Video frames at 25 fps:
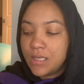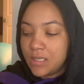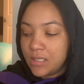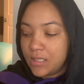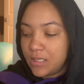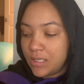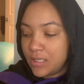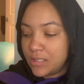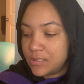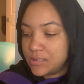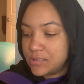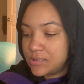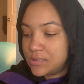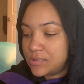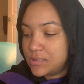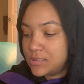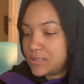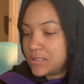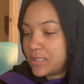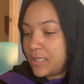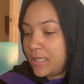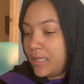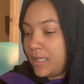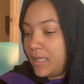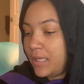
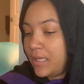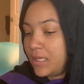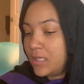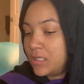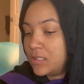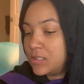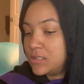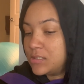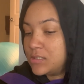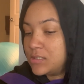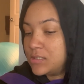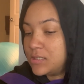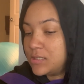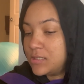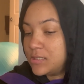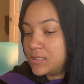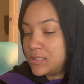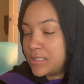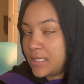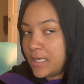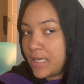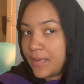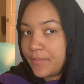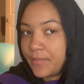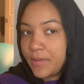Yes. And
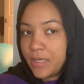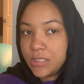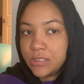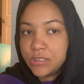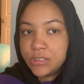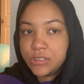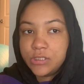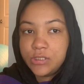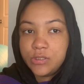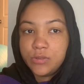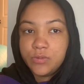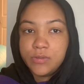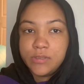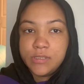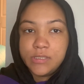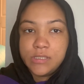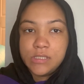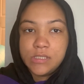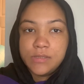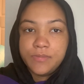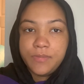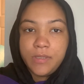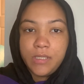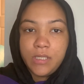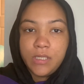today I'm actually going
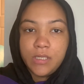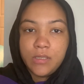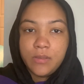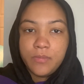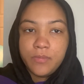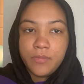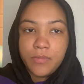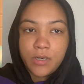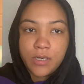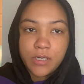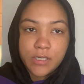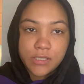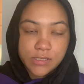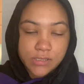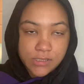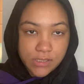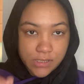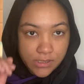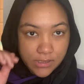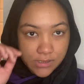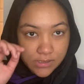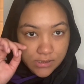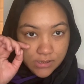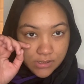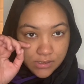to be
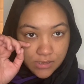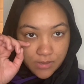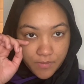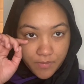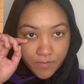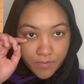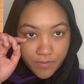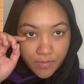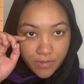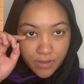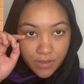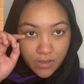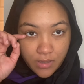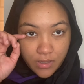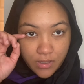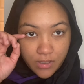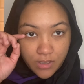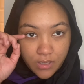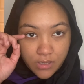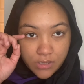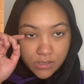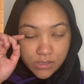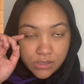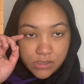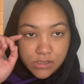unboxing some
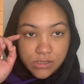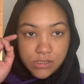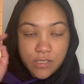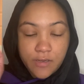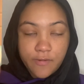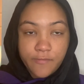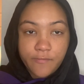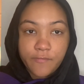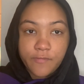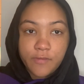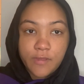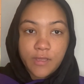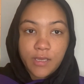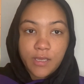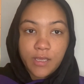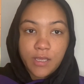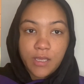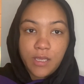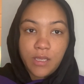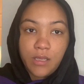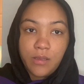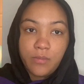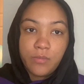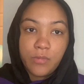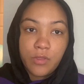stuff that
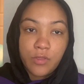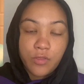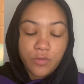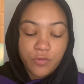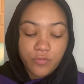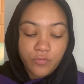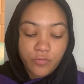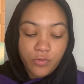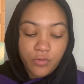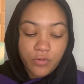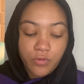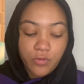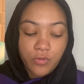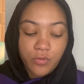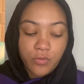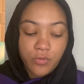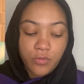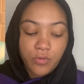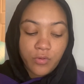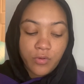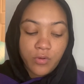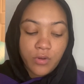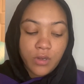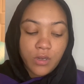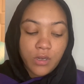came through
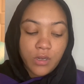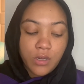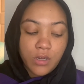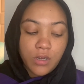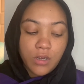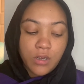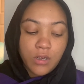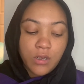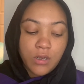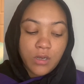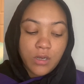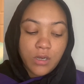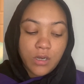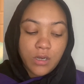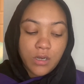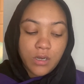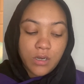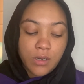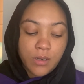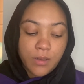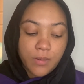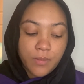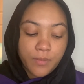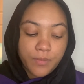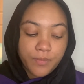
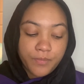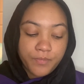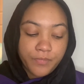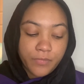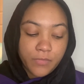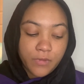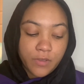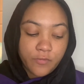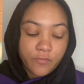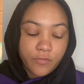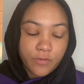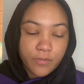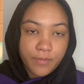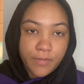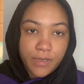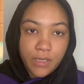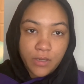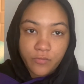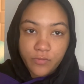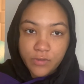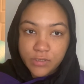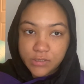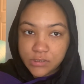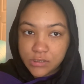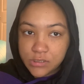from my
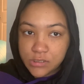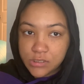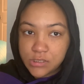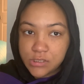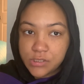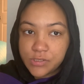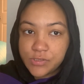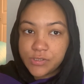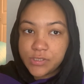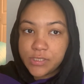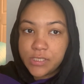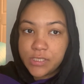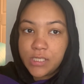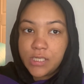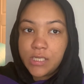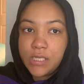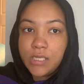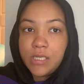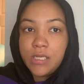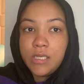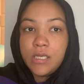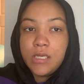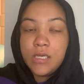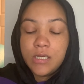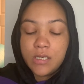
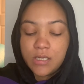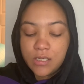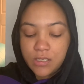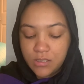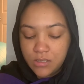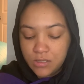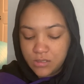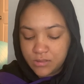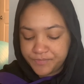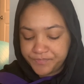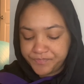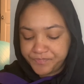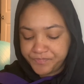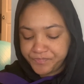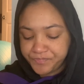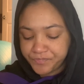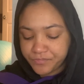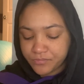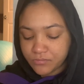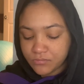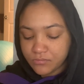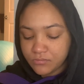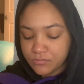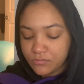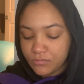registry.
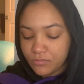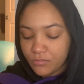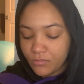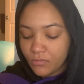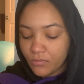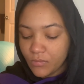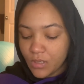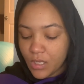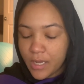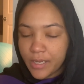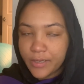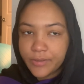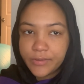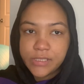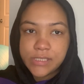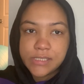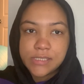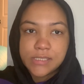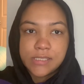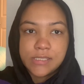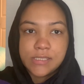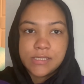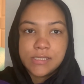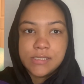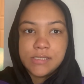I only
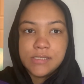sent it